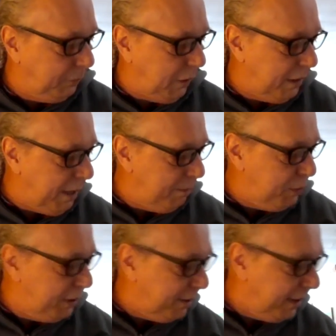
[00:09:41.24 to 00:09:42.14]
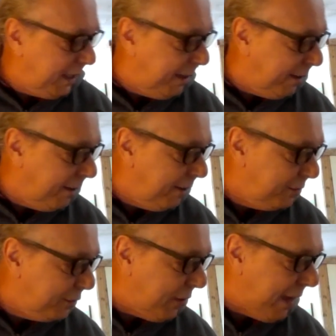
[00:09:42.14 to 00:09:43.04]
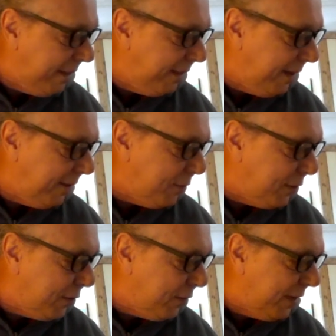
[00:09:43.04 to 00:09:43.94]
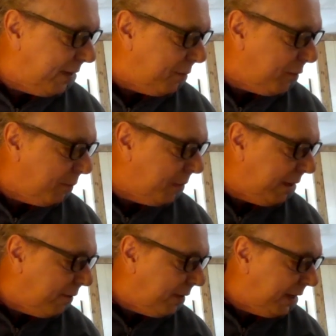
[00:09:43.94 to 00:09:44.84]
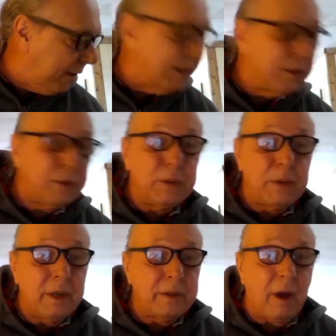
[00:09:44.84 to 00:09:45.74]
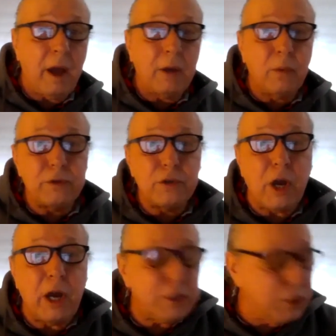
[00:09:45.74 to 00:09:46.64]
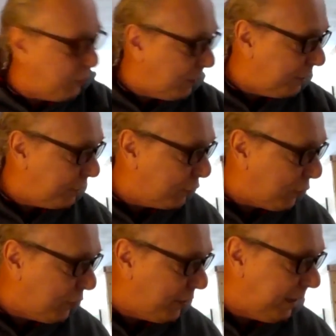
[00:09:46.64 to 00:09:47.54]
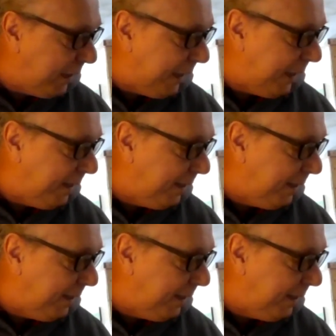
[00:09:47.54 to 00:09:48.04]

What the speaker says: And I'm still here, so I think we'll be going on to a talk with Joshua shortly.